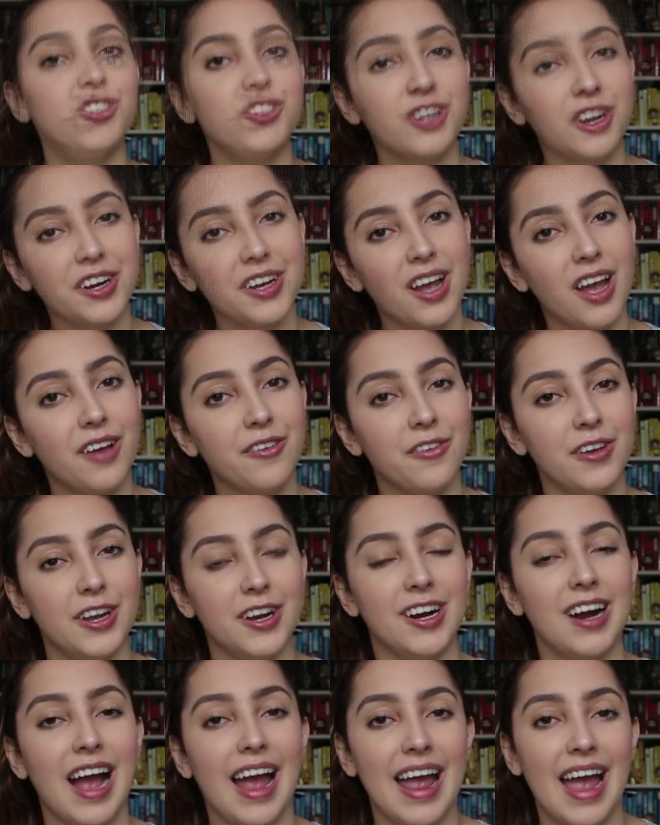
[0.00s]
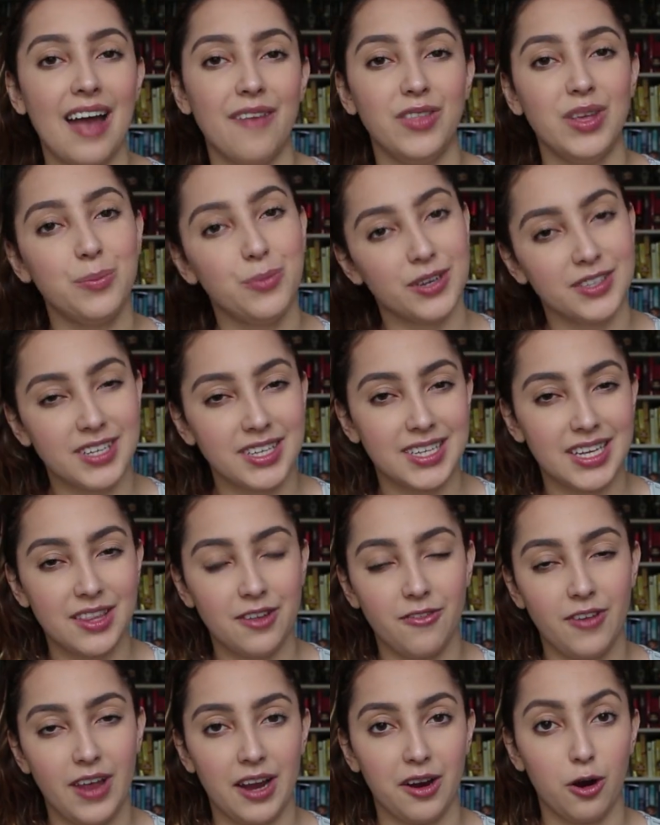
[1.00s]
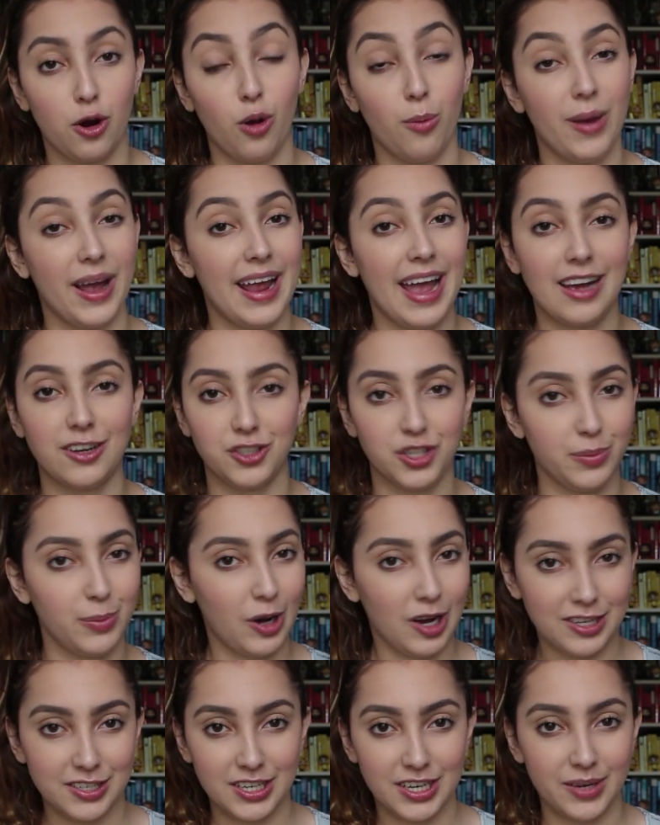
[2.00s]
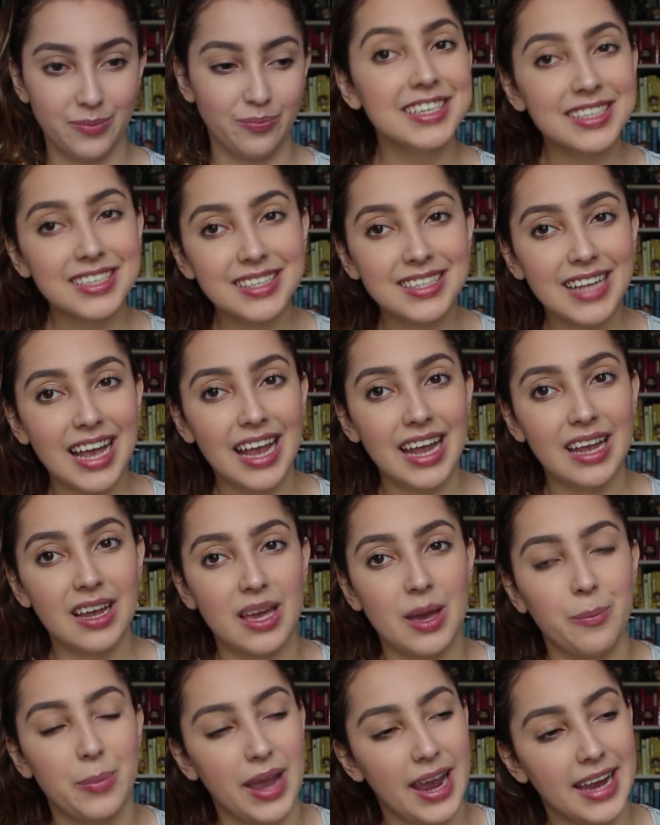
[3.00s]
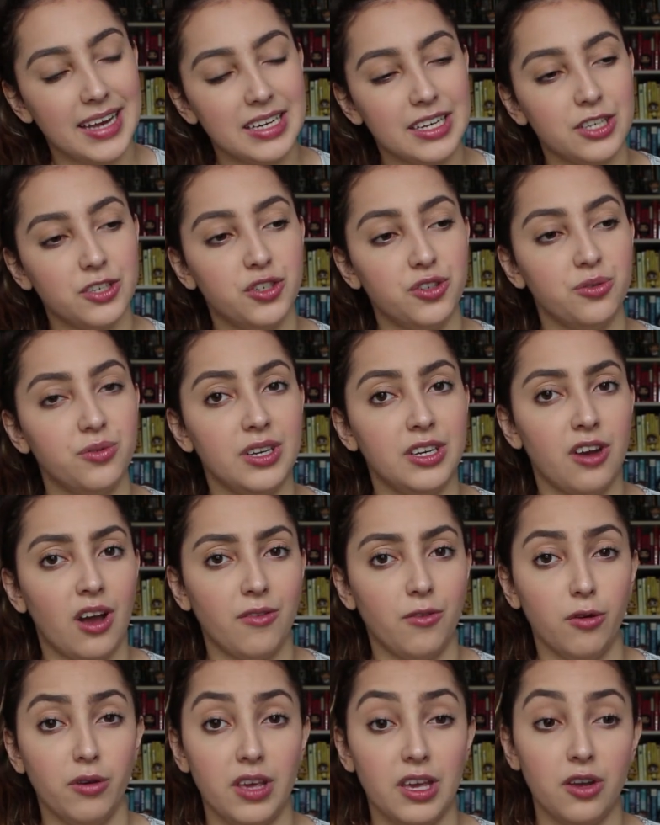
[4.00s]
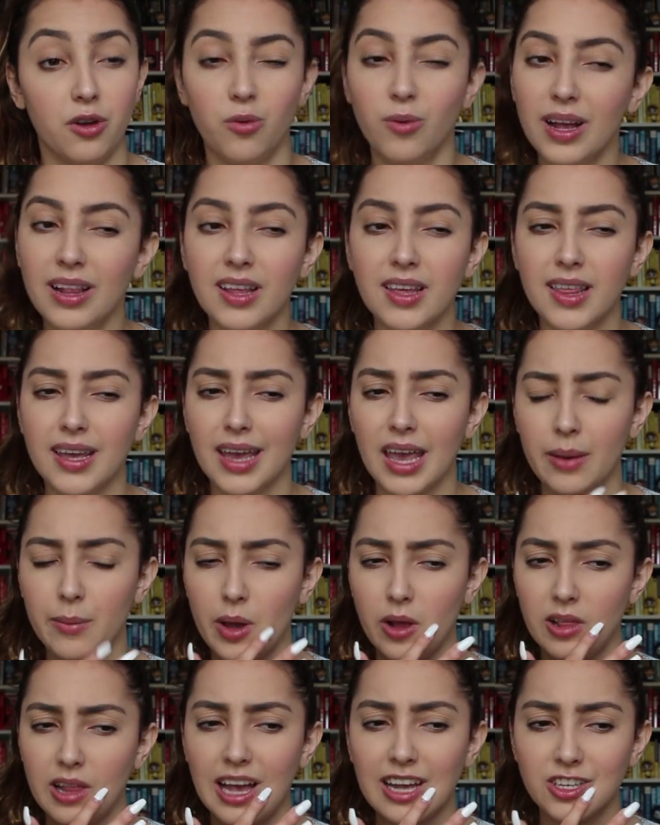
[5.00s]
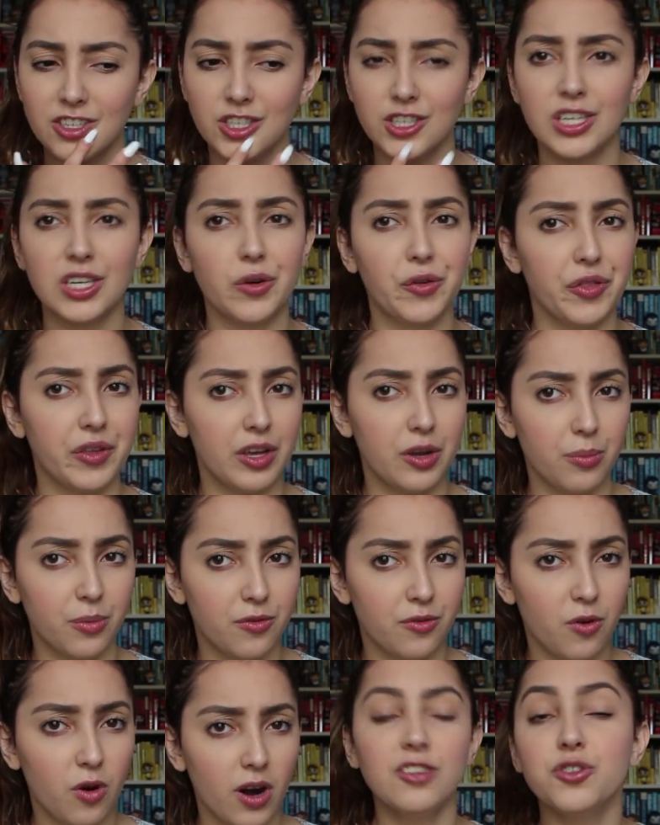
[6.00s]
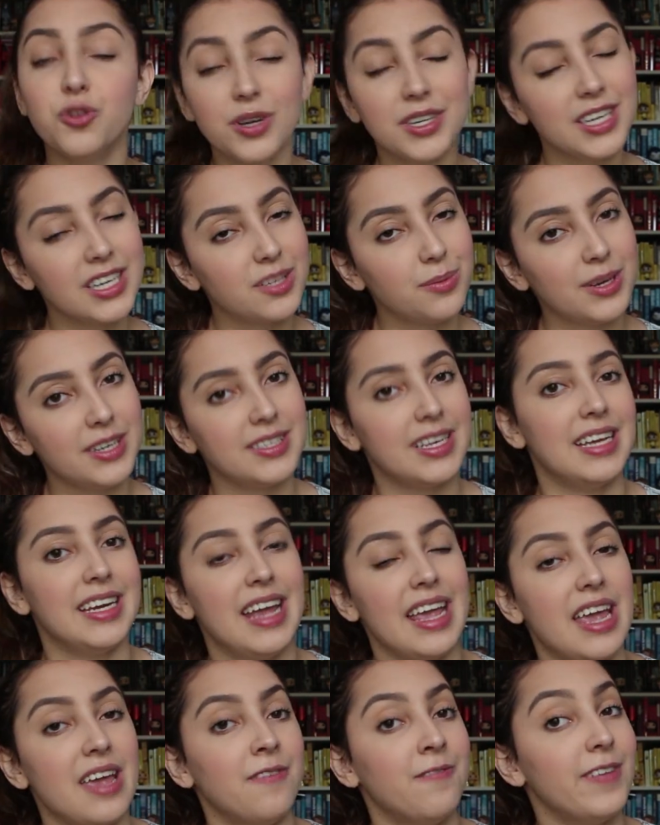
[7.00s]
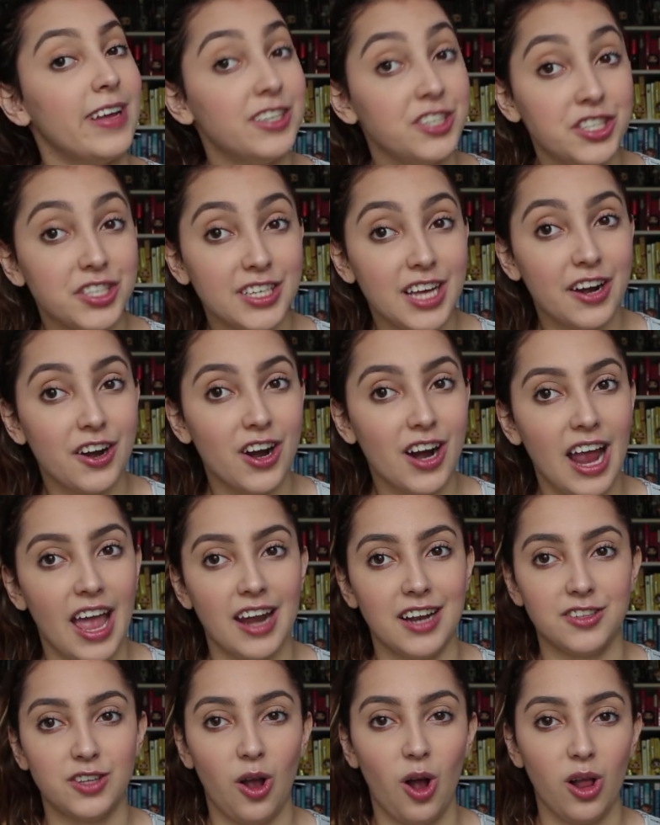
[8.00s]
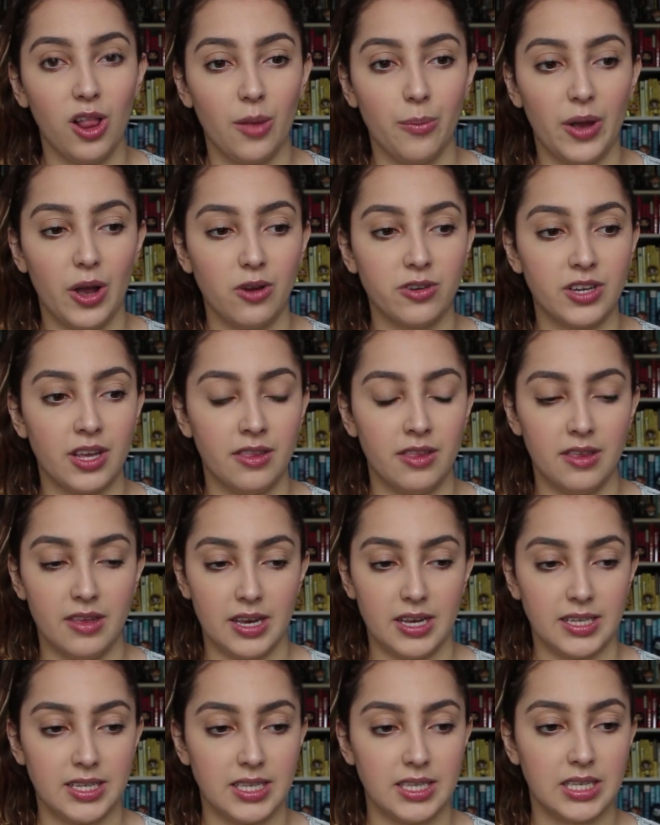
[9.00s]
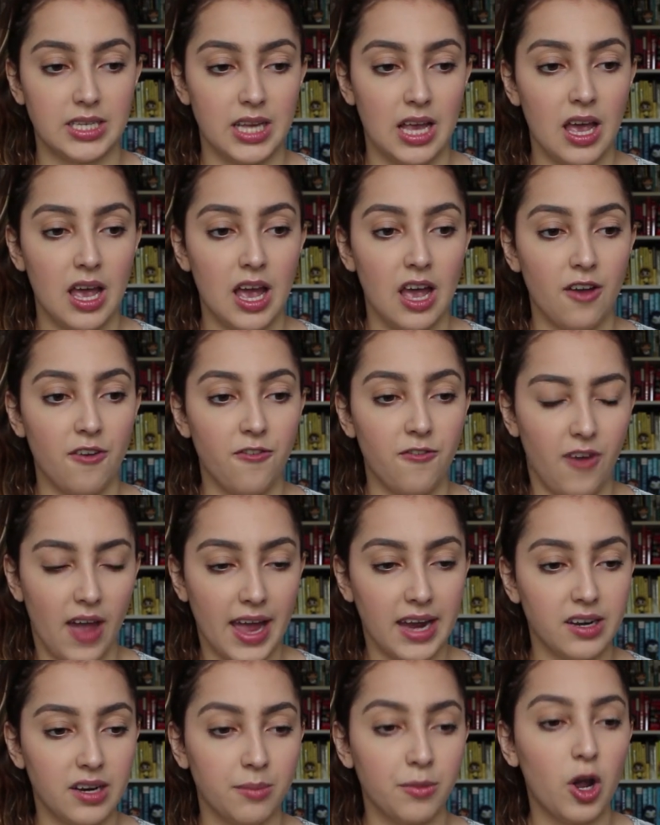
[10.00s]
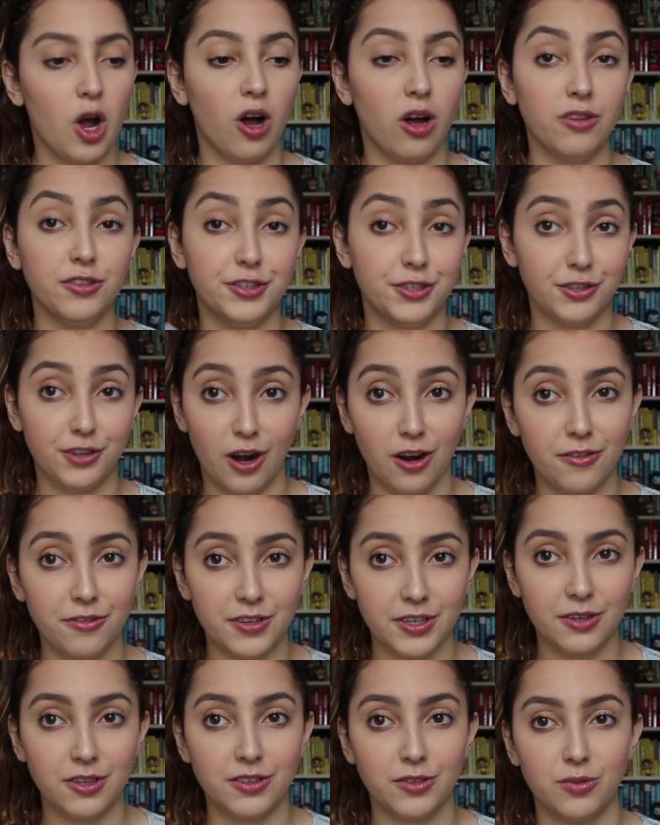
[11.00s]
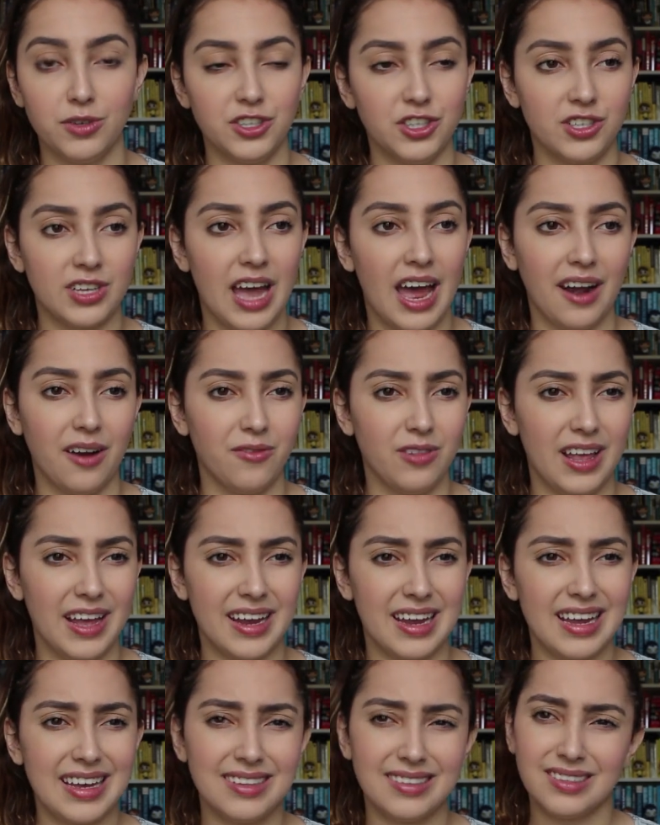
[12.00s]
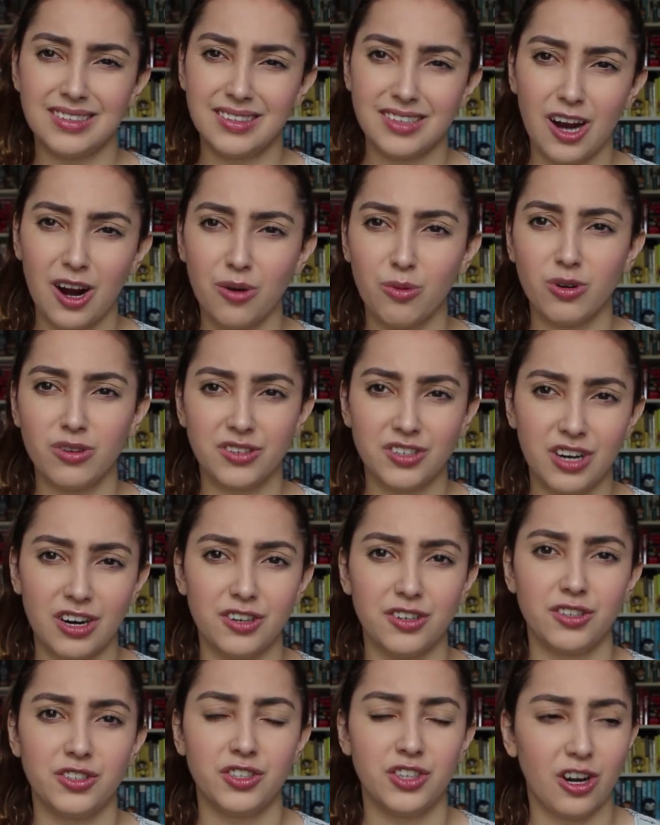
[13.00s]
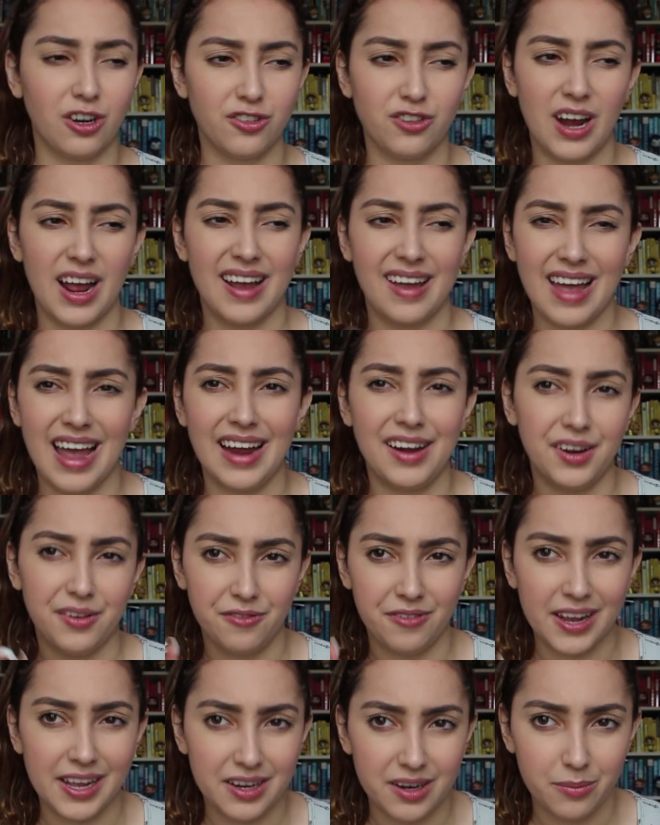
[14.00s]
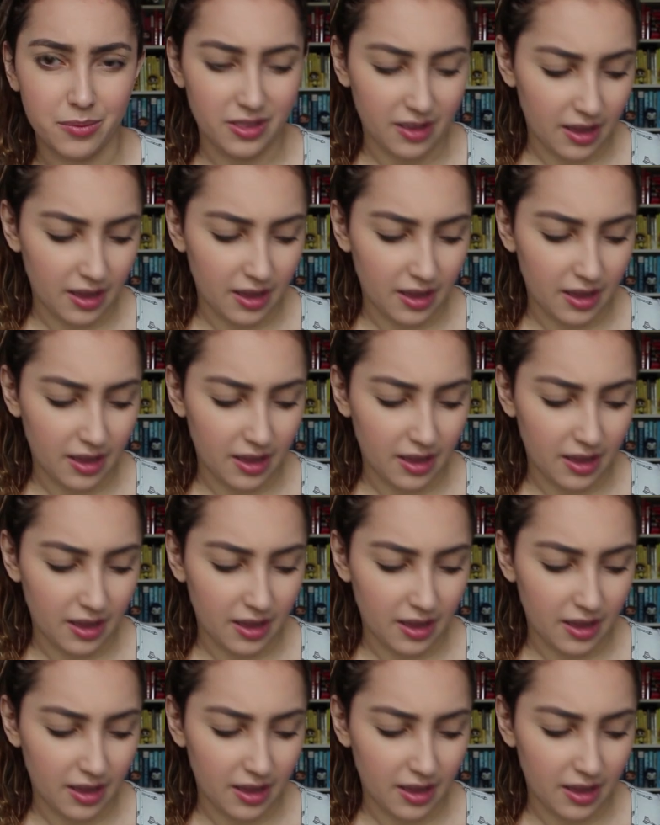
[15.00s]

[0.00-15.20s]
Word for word: Starting off here I have The Princess and the Fangirl by Ashley Poston. This is a companion to the novel Geekerella that came out last year or the year before. The story takes place in a convention center and it's all about the this fandom called Starfield, which is kind of like a Star Wars, Star, Star Trek kind of fandom